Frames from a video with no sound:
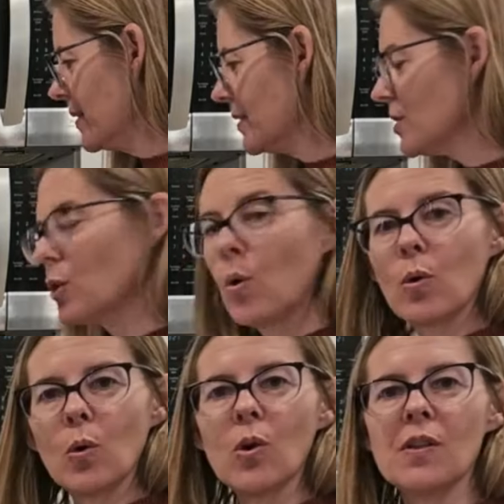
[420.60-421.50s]

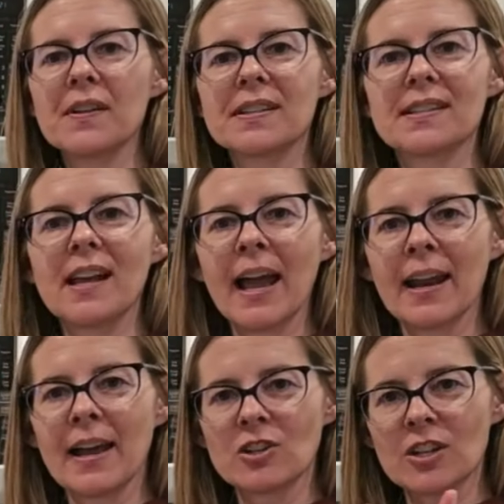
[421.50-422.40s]
So cool. The design
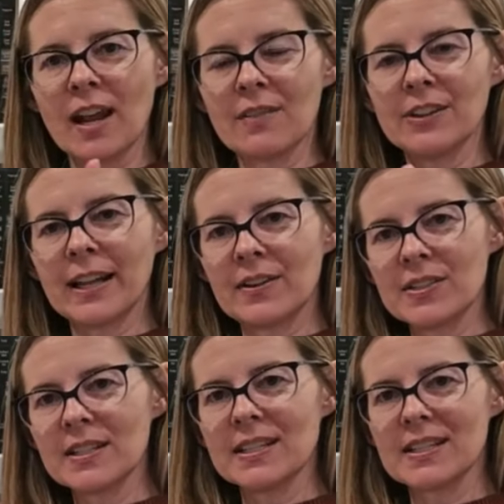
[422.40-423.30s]
actually kind of allows
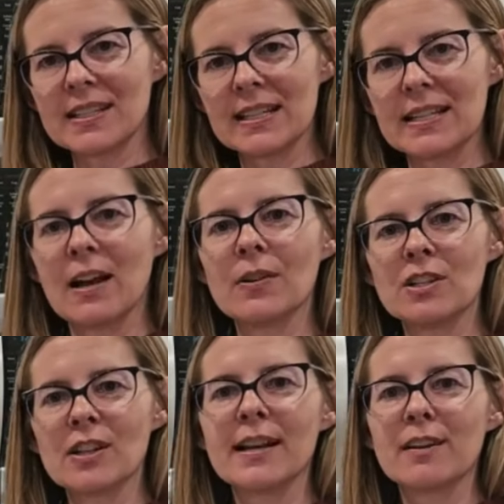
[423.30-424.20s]
it to sink down
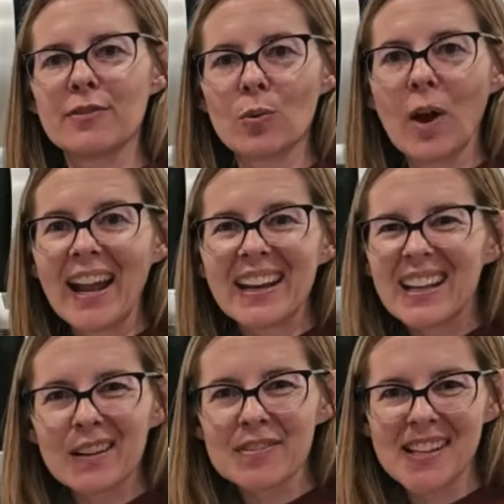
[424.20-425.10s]
into like a
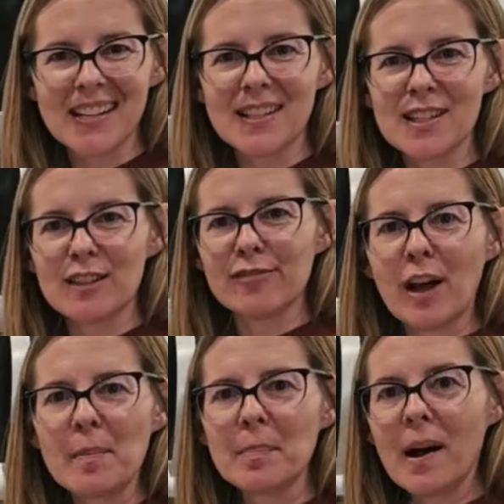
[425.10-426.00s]
variety of sizes of
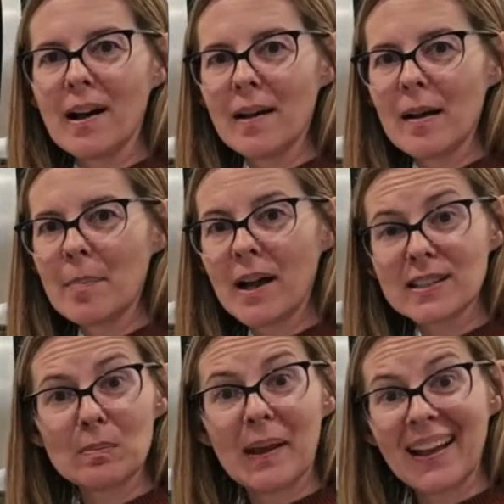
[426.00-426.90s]

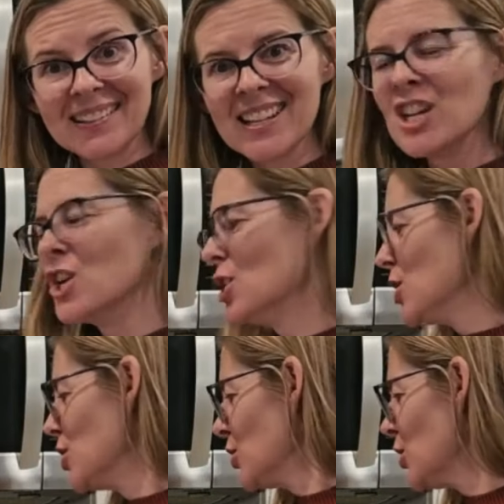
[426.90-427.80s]
pots and pans.
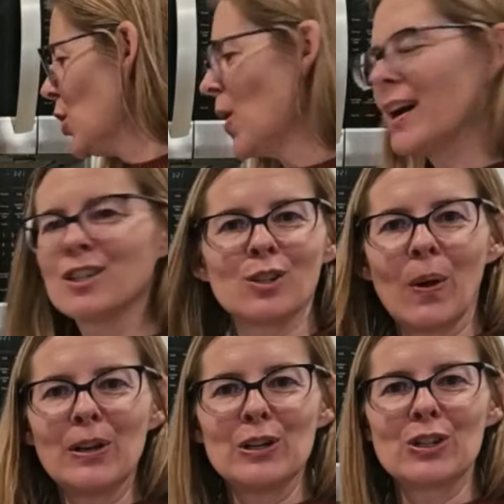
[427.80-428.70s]
So I just
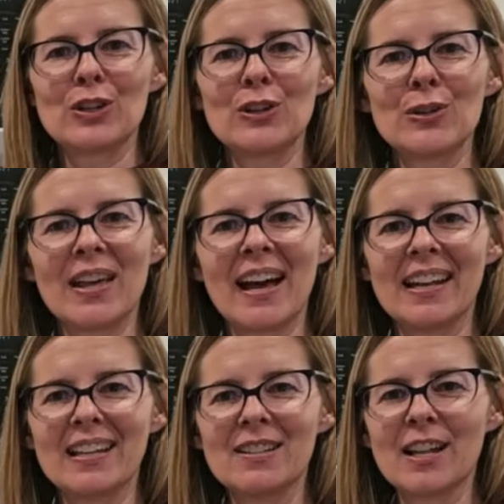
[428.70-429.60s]
wanted to show you
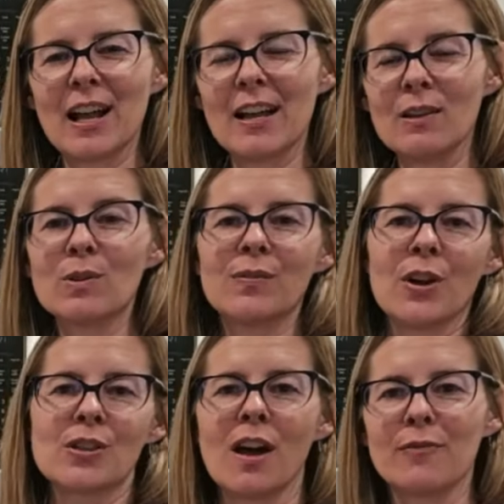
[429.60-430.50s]
that. He was
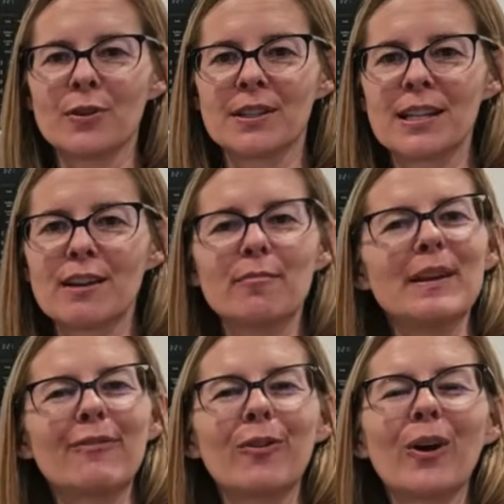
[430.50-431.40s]
very thoughtful to think of
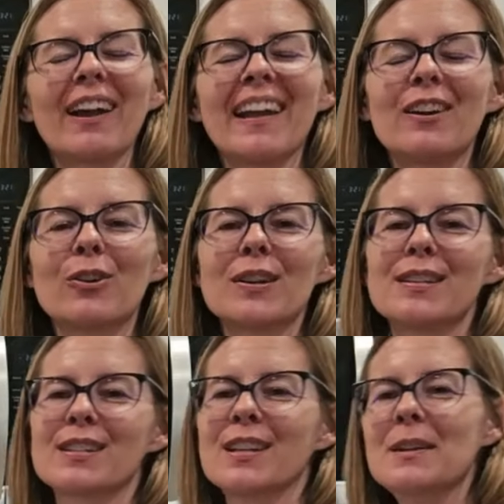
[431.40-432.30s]
me for a
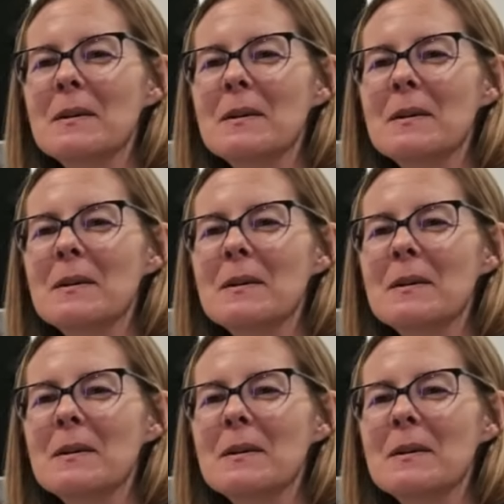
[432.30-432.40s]
grease